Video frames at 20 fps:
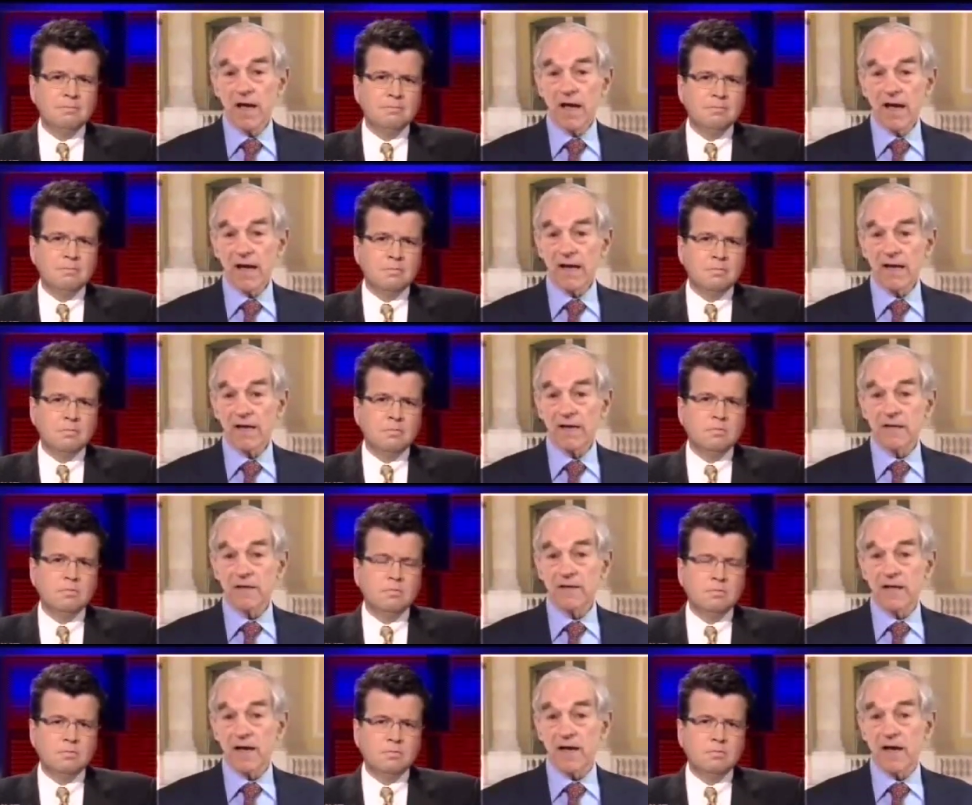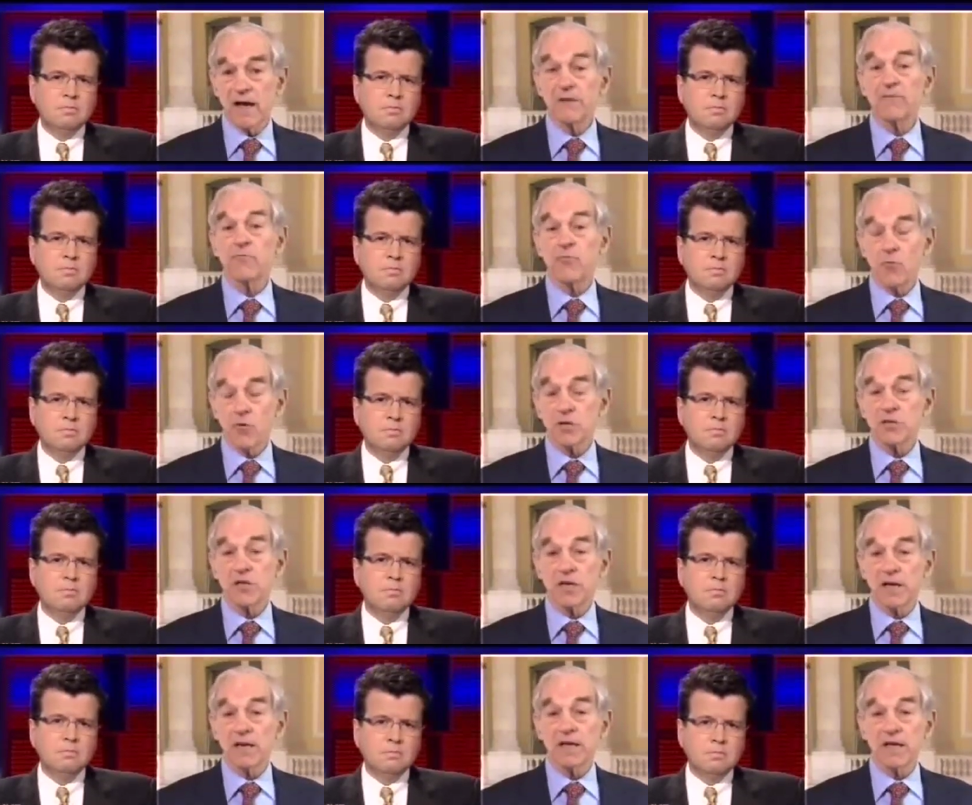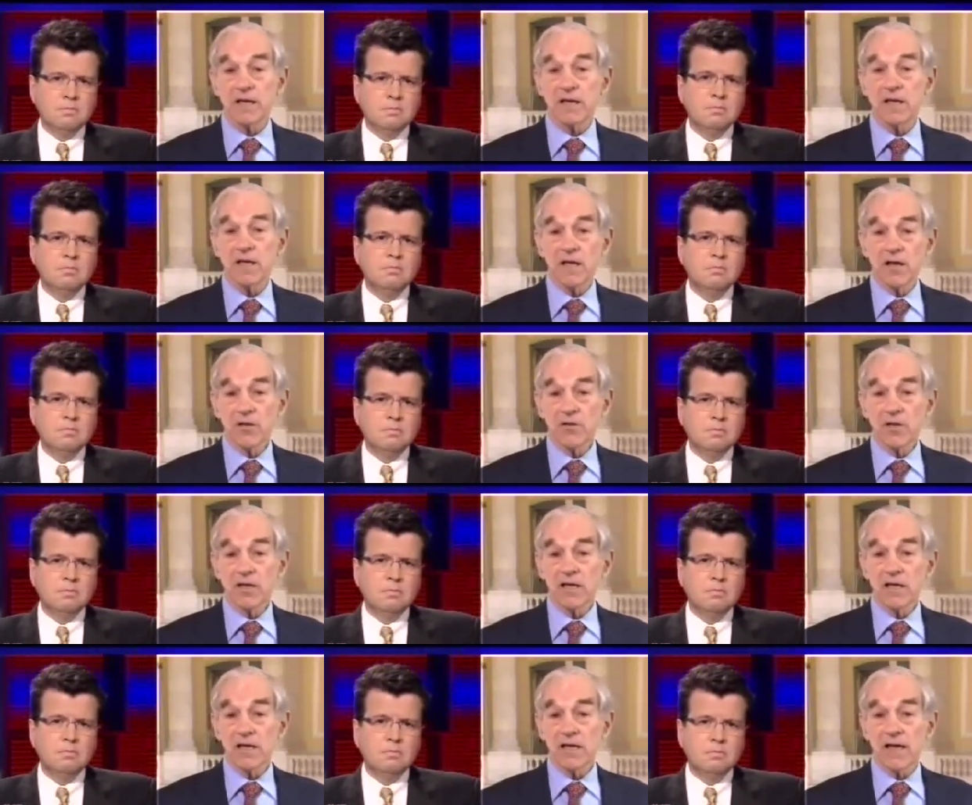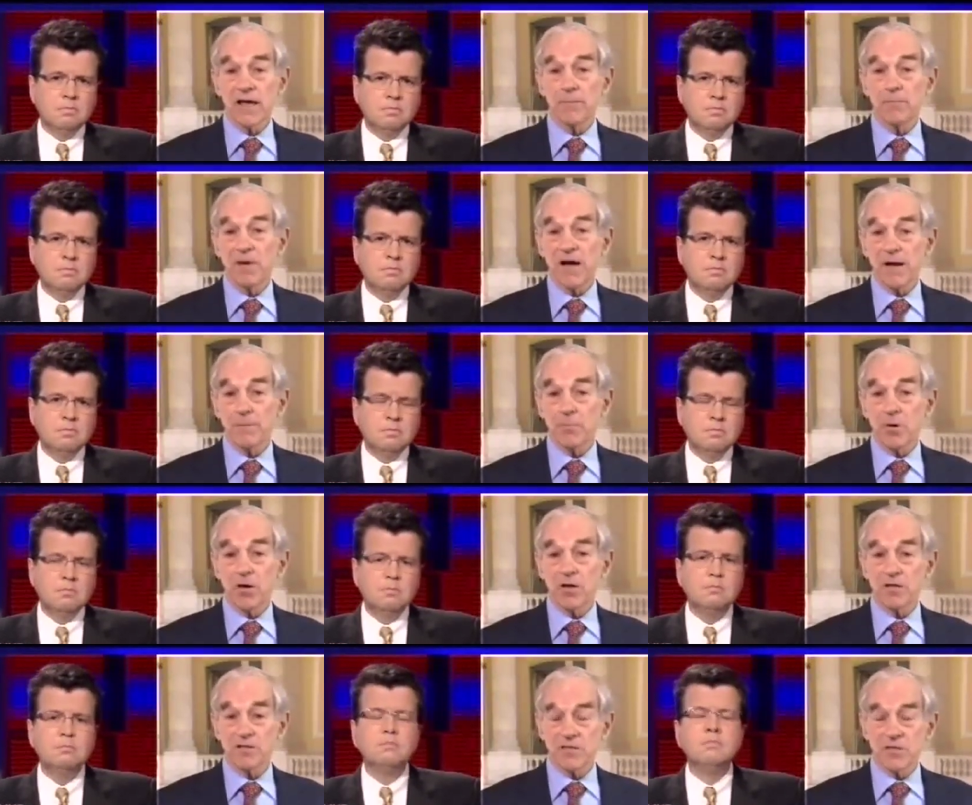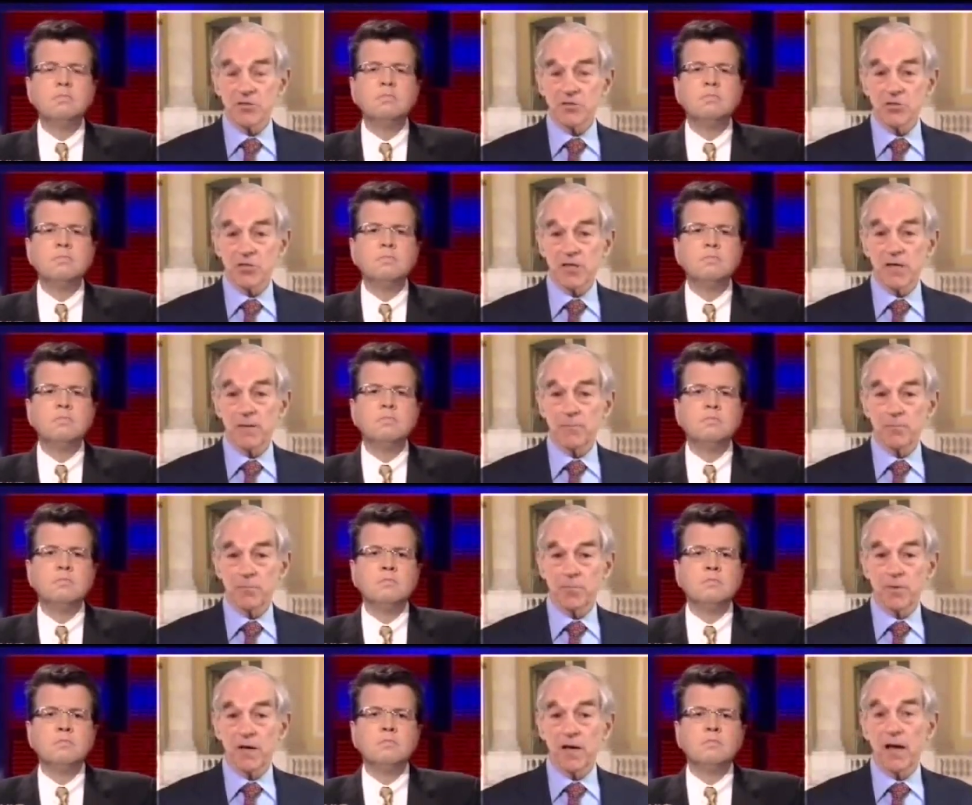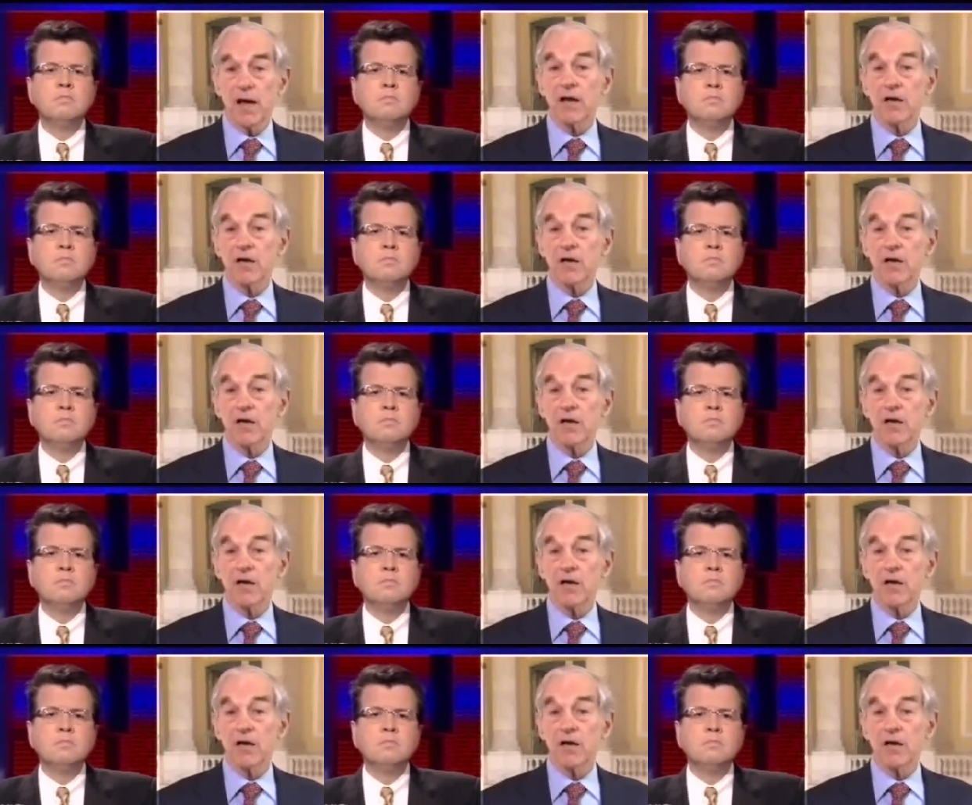Speaker 1: And uh, unfortunately, the uh, bipartisanship uh,